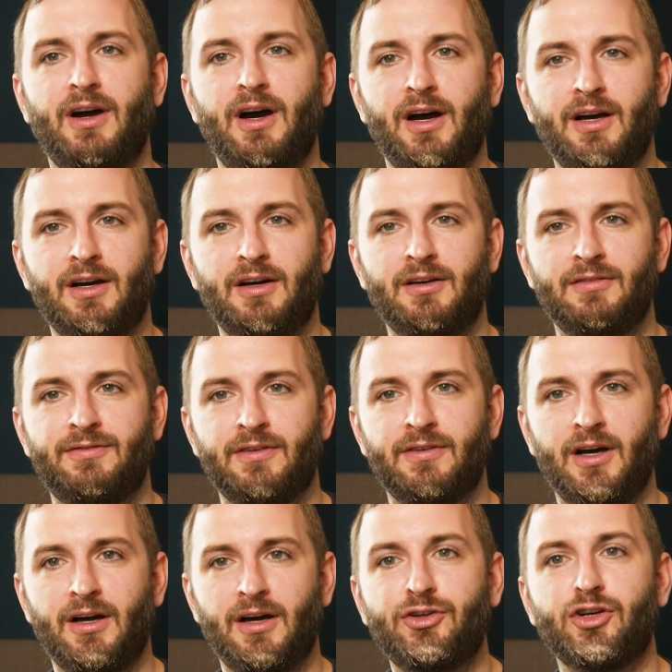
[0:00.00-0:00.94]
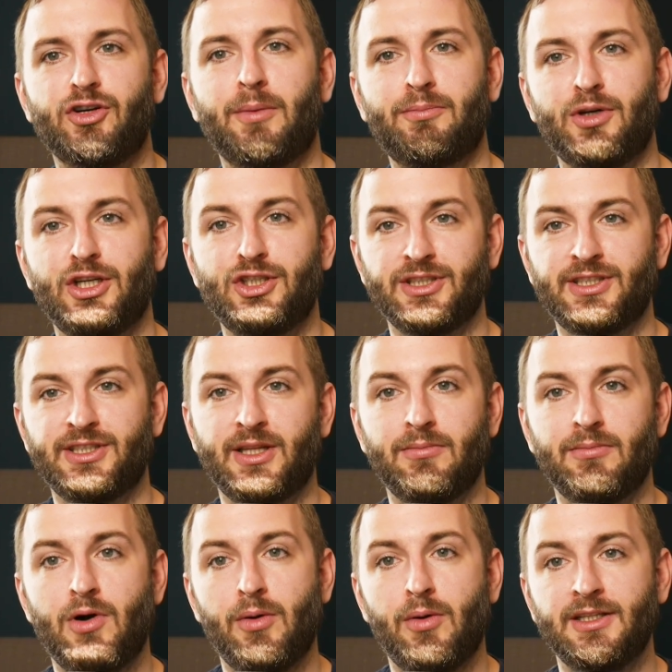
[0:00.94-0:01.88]
of of your operations at the
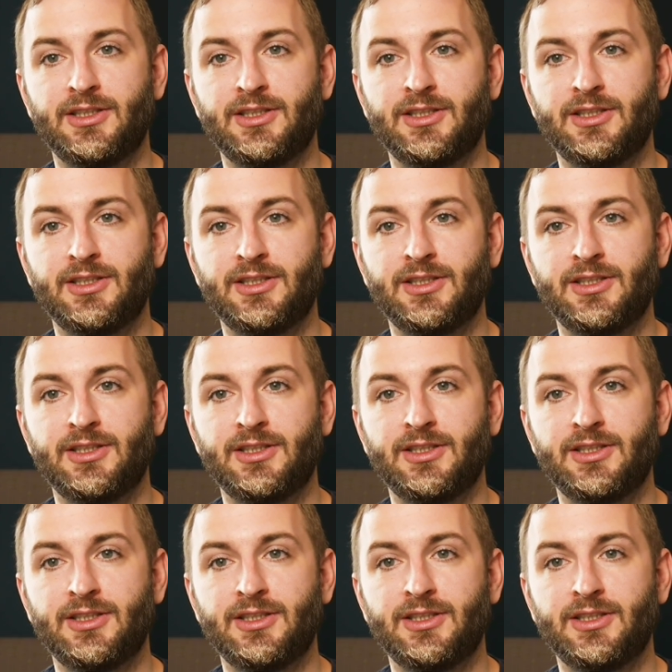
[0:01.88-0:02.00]
moment,